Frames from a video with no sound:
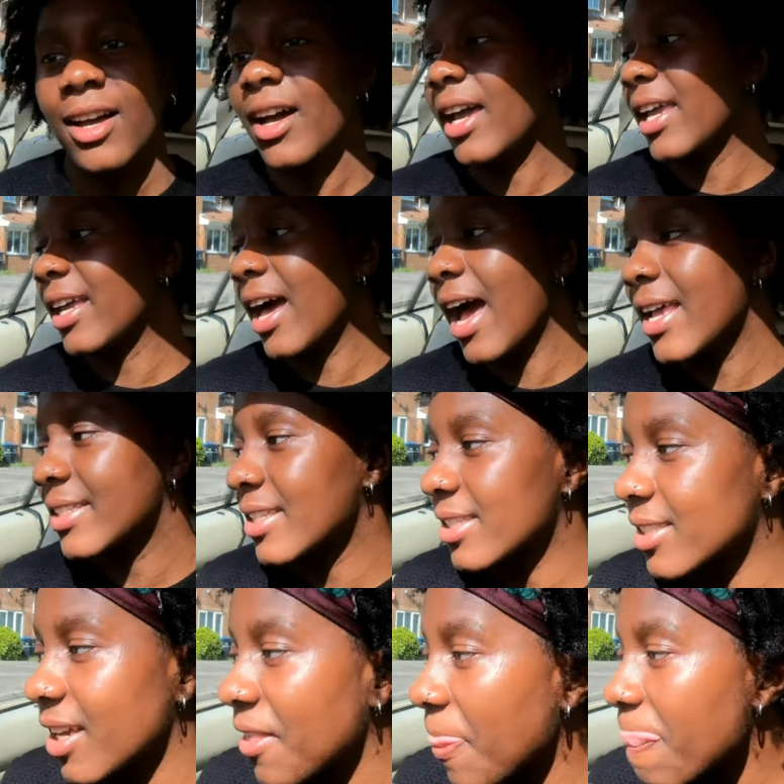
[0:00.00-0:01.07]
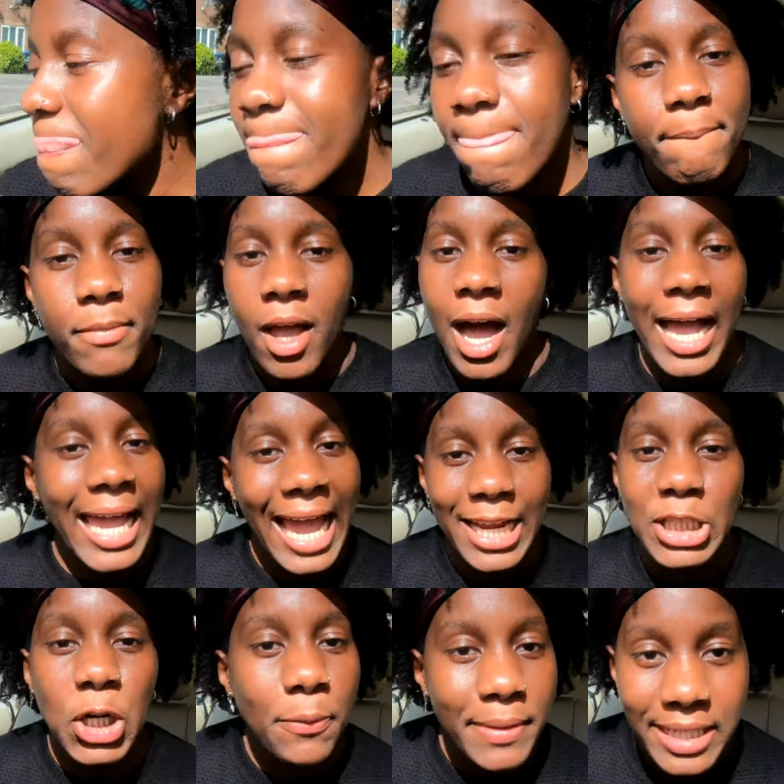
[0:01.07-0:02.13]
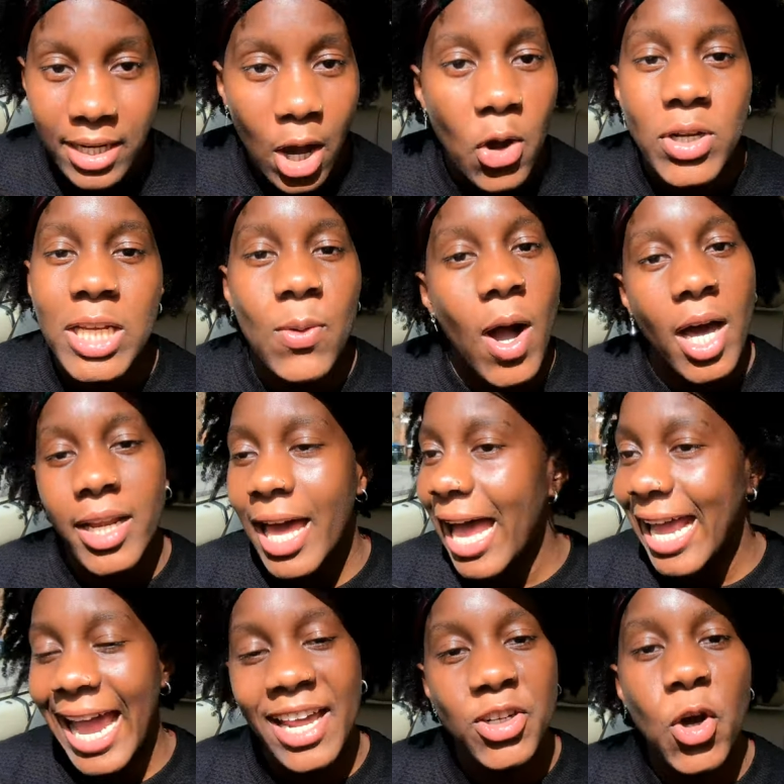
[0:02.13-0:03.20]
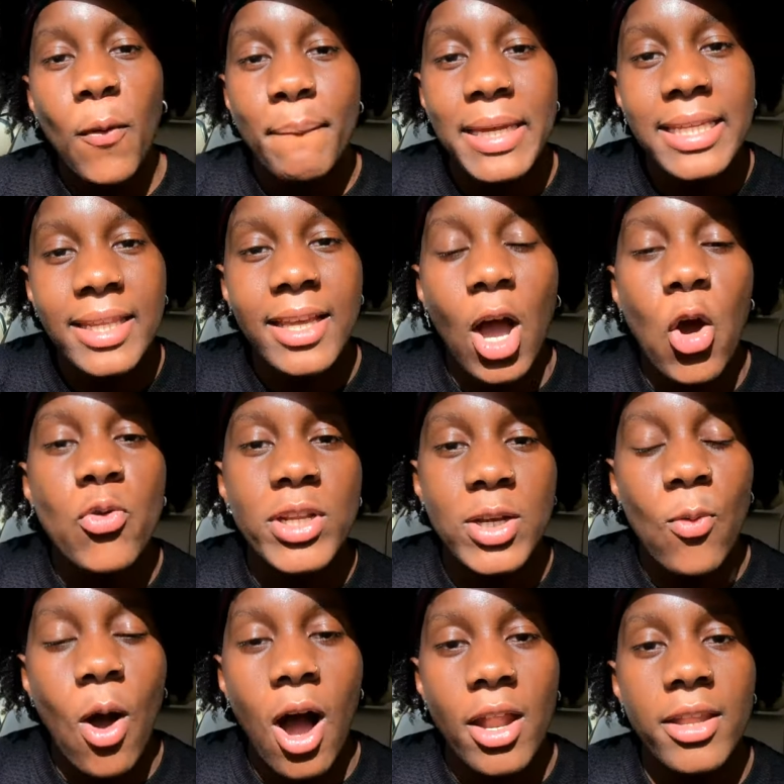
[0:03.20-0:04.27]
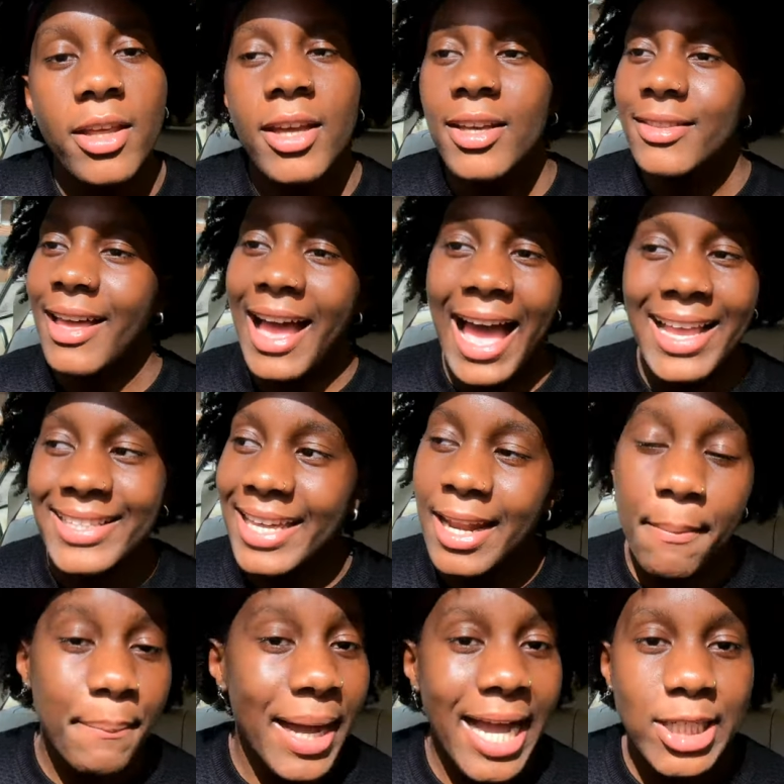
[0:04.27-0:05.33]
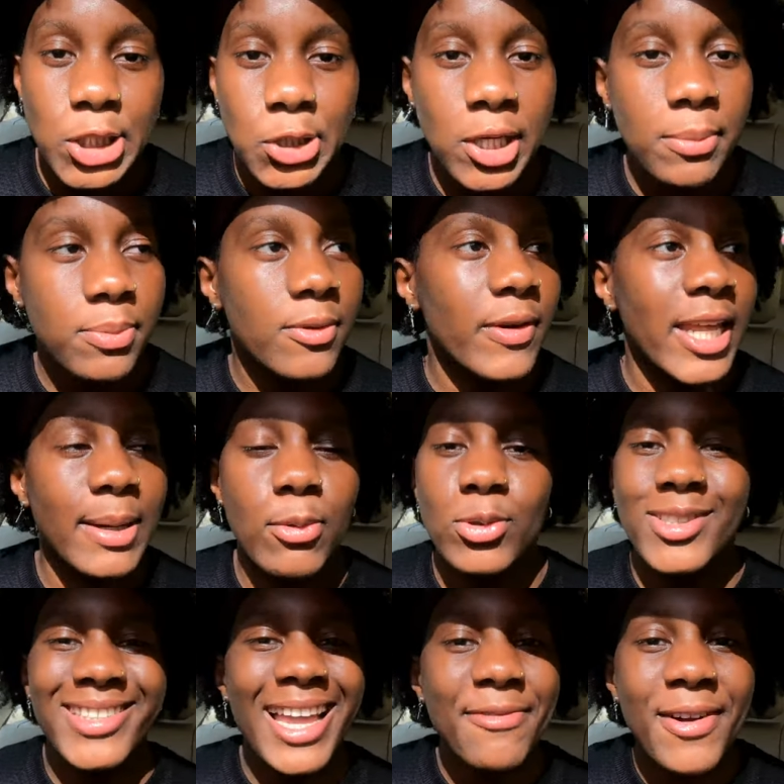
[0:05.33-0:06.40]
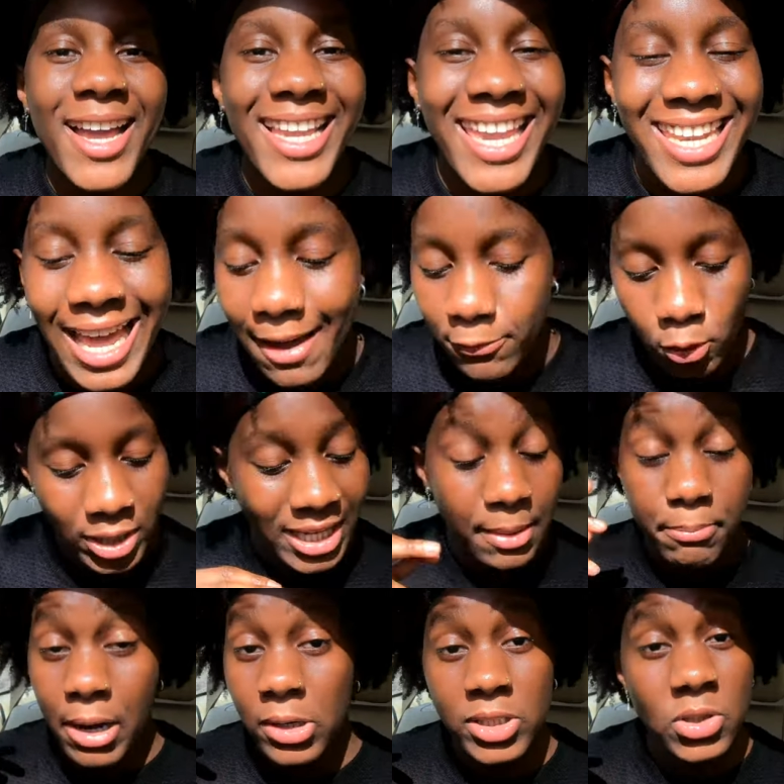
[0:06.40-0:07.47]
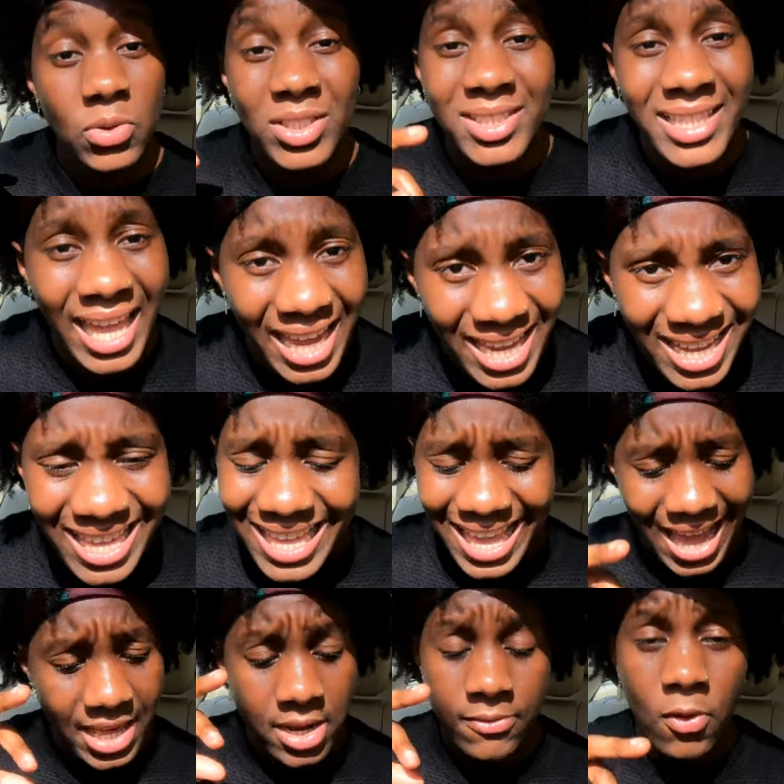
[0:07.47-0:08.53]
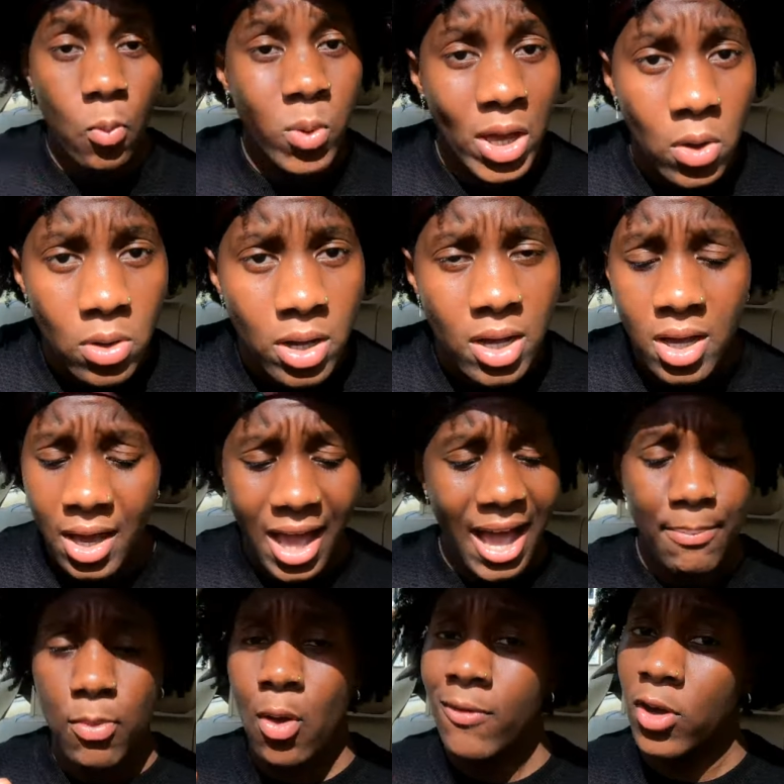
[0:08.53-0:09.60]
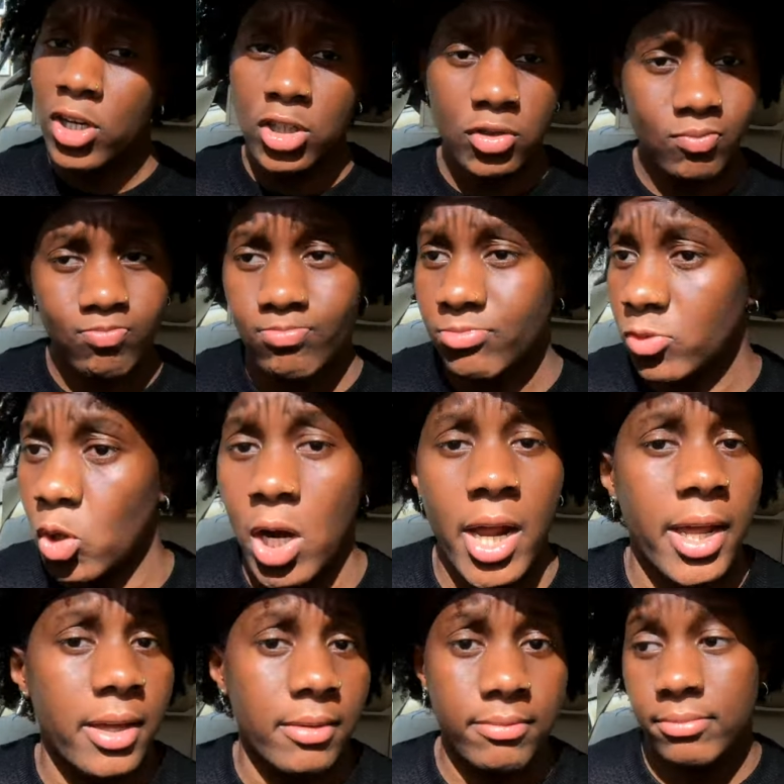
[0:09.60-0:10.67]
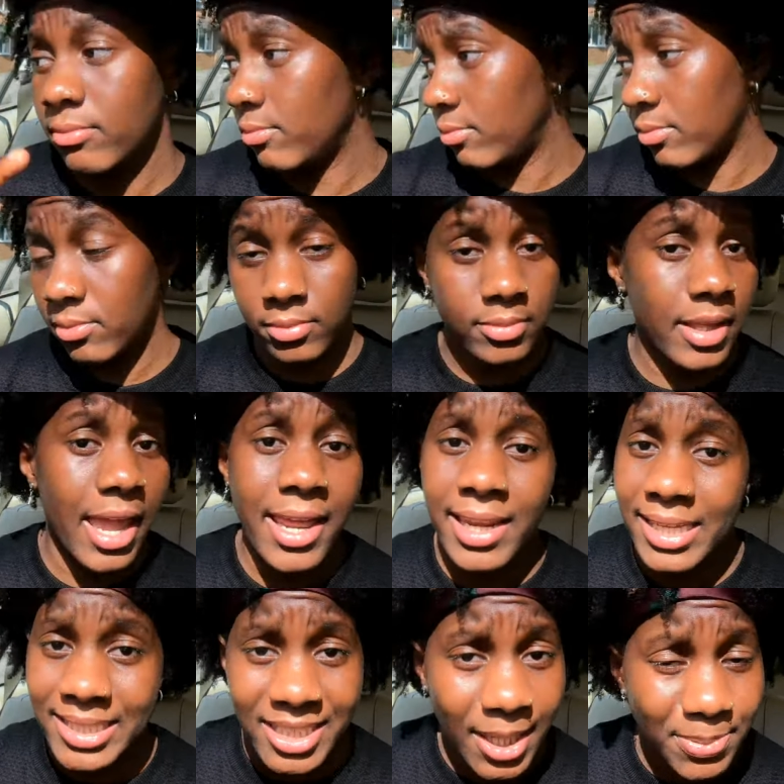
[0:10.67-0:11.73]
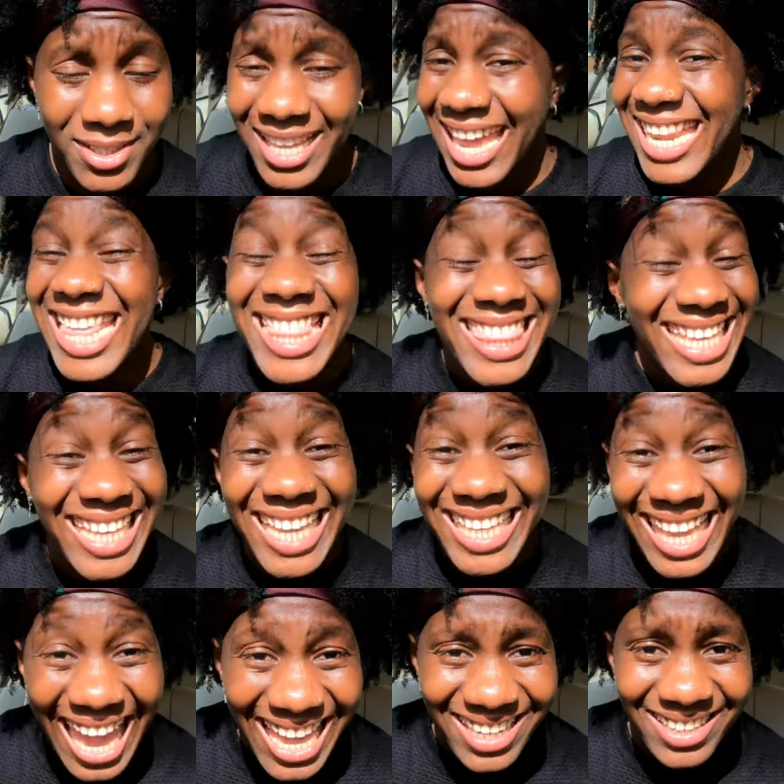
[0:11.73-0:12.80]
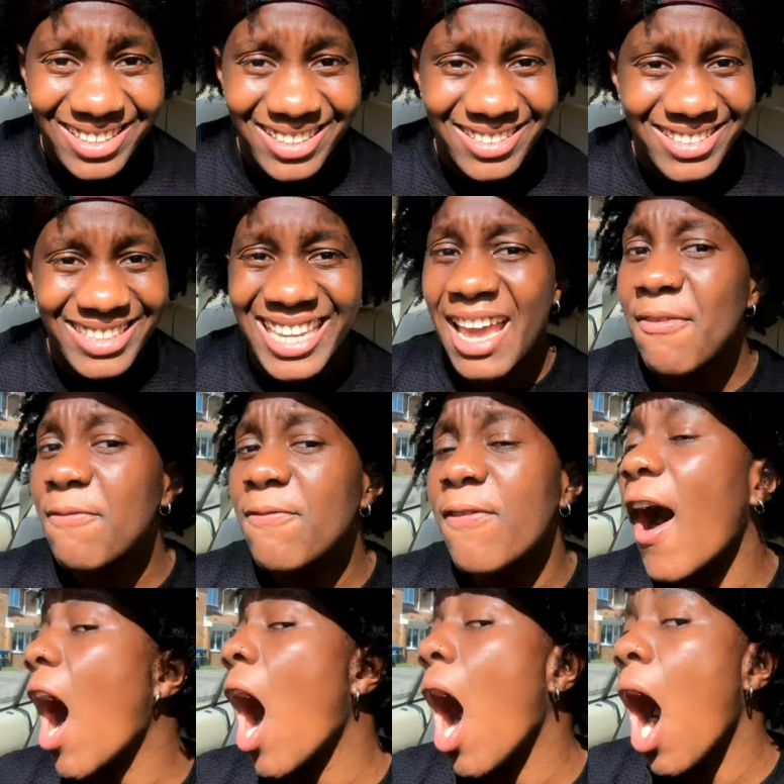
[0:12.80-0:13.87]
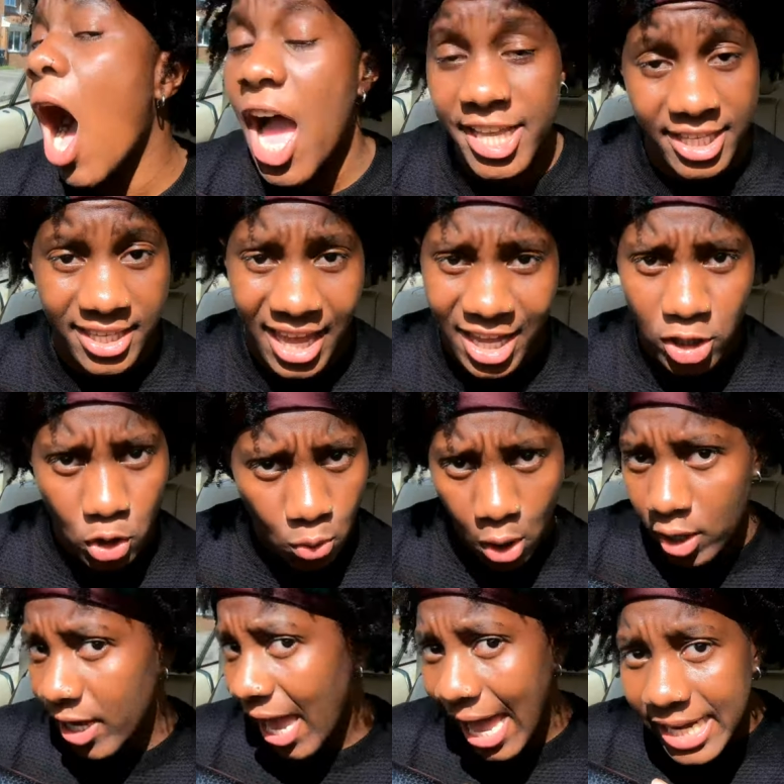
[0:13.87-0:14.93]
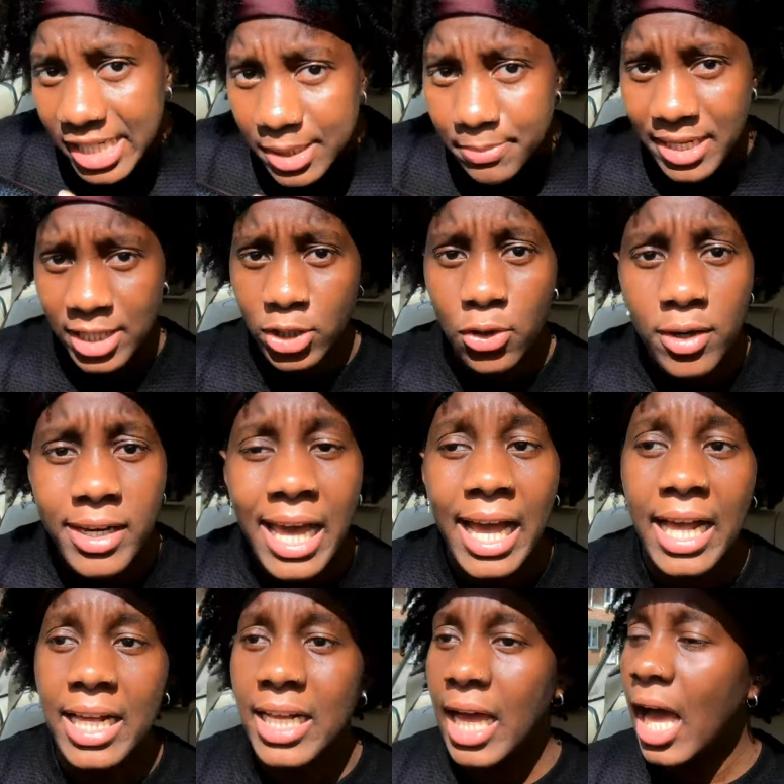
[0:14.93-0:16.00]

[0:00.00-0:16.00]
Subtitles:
Hey guys, listen, I cannot be the only one that has had a bad trip with edibles. Never again. I have not eaten brownies to this day. I never will. I'm never gonna try any substance, anything again. Never again. You won't catch me doing that.